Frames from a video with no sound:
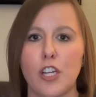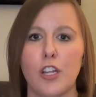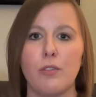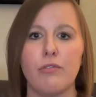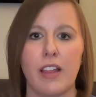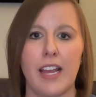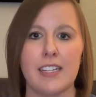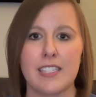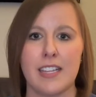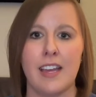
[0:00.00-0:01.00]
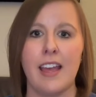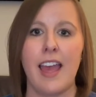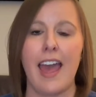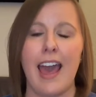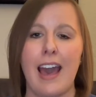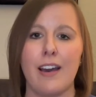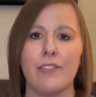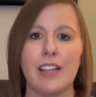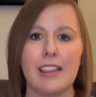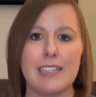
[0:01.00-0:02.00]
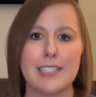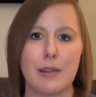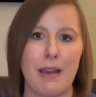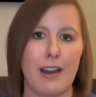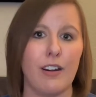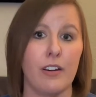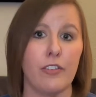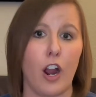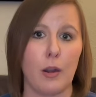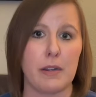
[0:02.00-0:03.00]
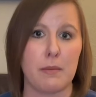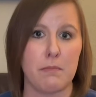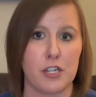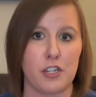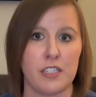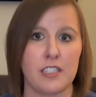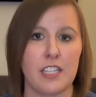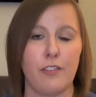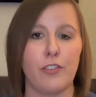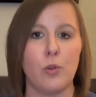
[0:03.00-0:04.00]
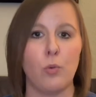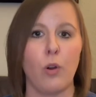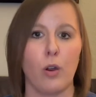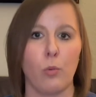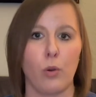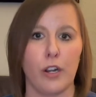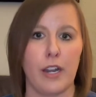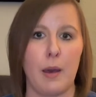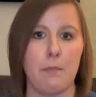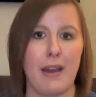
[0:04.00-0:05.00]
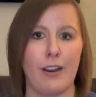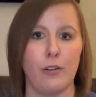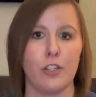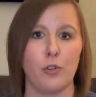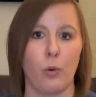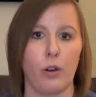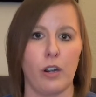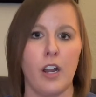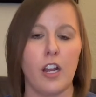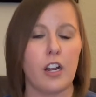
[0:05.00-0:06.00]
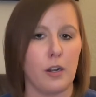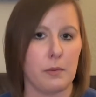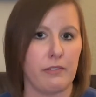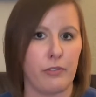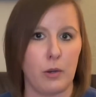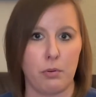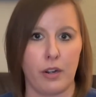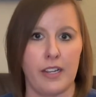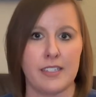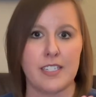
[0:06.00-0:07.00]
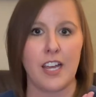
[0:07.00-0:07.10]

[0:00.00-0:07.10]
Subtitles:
you flights that have the least amount of carbon emissions if you are worried about your carbon footprint